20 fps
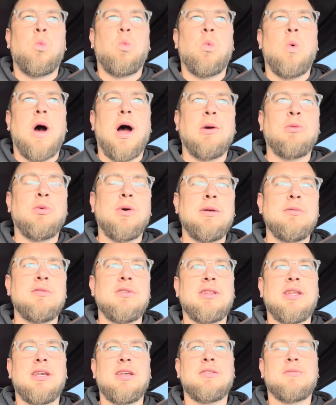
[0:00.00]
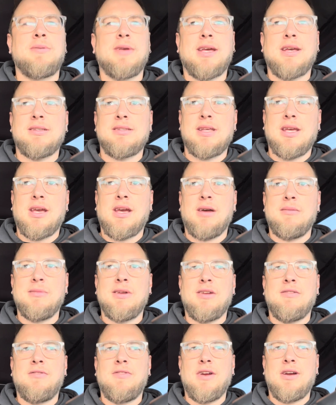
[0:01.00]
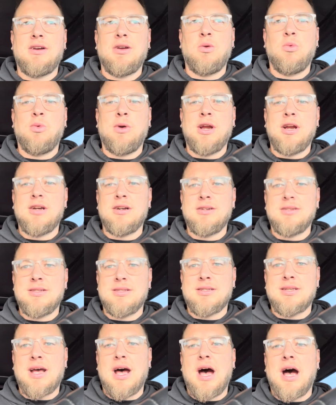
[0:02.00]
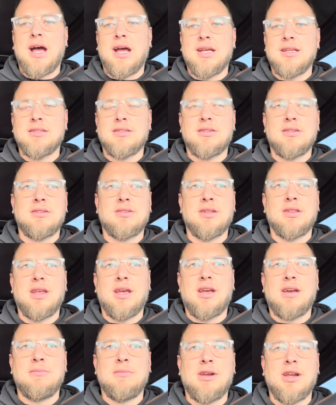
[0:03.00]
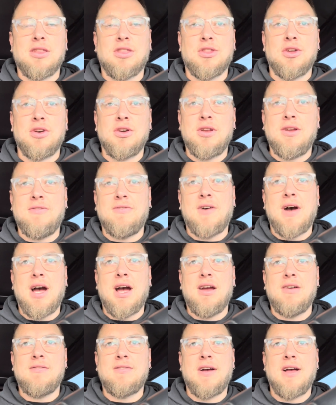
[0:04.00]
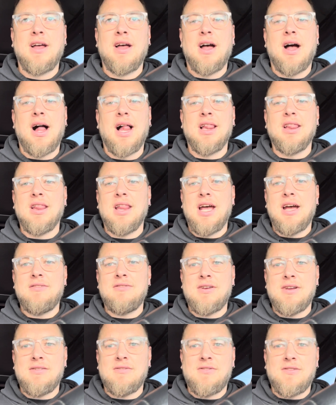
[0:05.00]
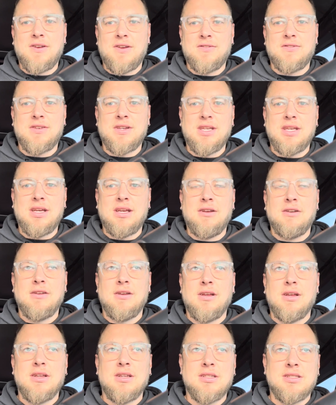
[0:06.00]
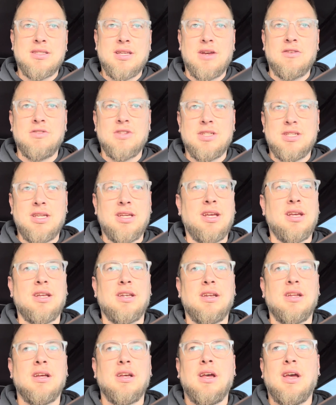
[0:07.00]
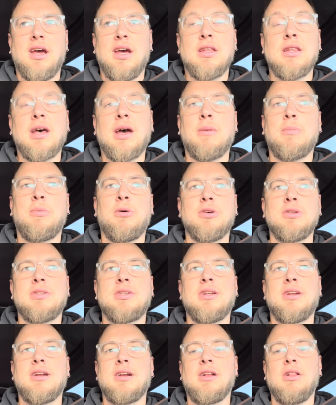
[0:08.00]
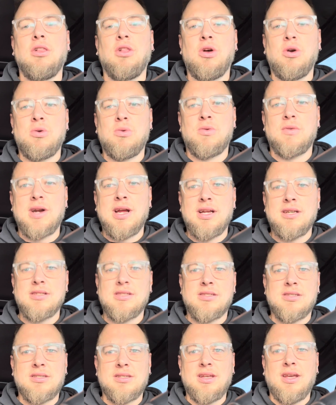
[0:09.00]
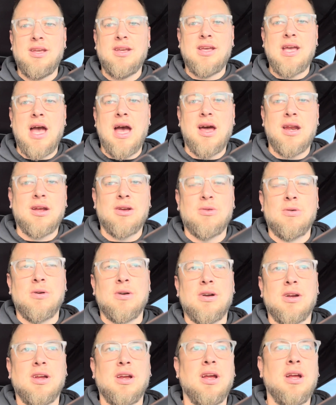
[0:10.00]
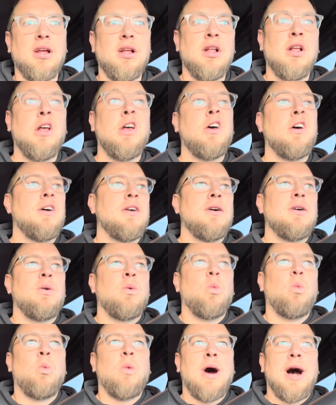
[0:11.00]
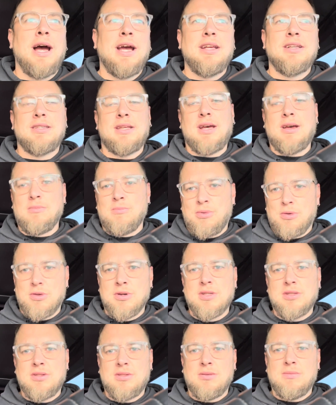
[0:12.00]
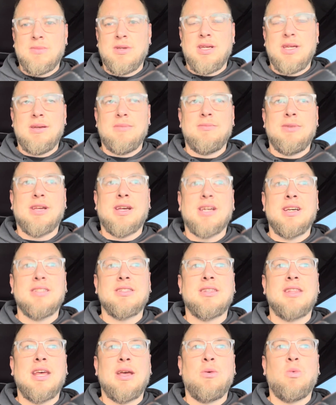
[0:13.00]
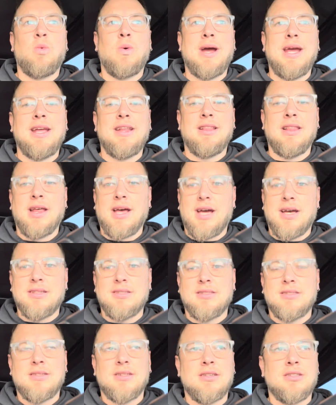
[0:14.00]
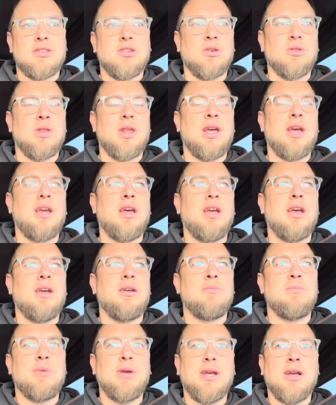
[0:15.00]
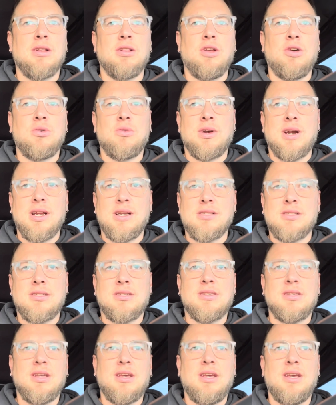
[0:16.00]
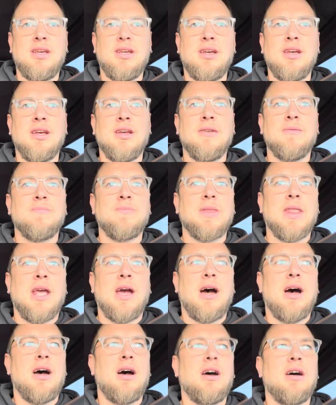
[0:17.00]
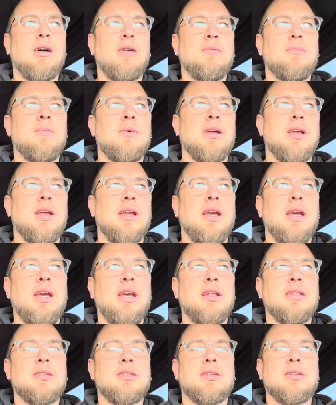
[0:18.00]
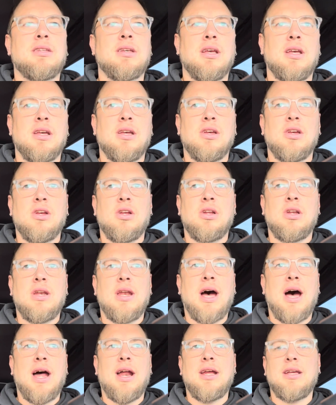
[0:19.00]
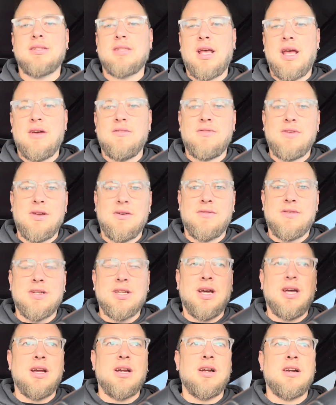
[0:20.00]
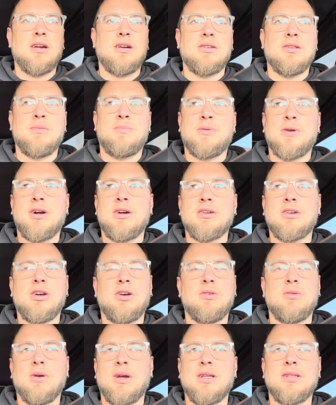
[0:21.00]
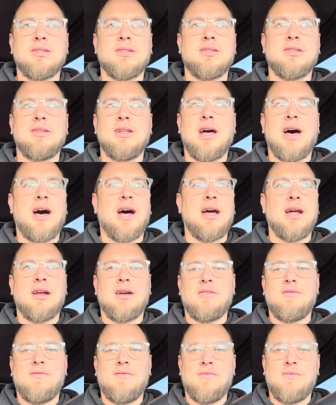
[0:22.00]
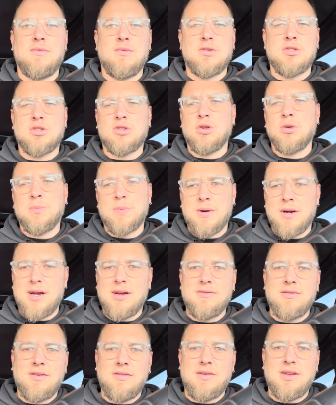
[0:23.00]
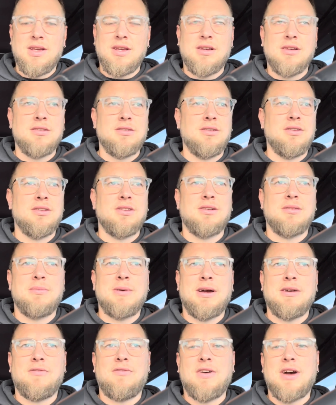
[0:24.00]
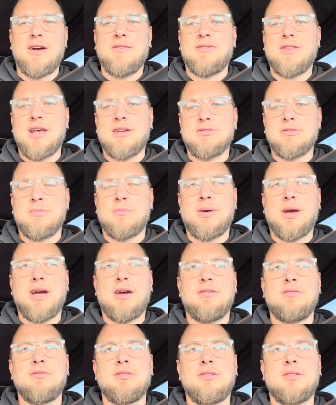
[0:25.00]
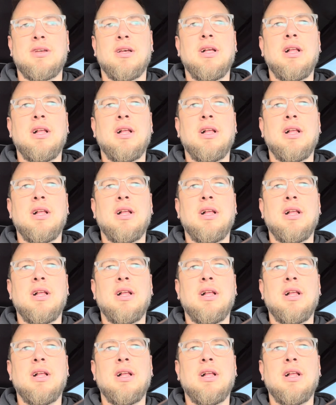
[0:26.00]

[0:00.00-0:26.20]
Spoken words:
I went with these because they come in a very weird size. So they come in a 35, 11, 50, 17. And that puts it in a load range C category. Why is that important to me? Because they weigh less. So they, being a load range C, it's not as heavy of a tire. The Bronco is not a super heavy vehicle. They're about 5,000 pounds.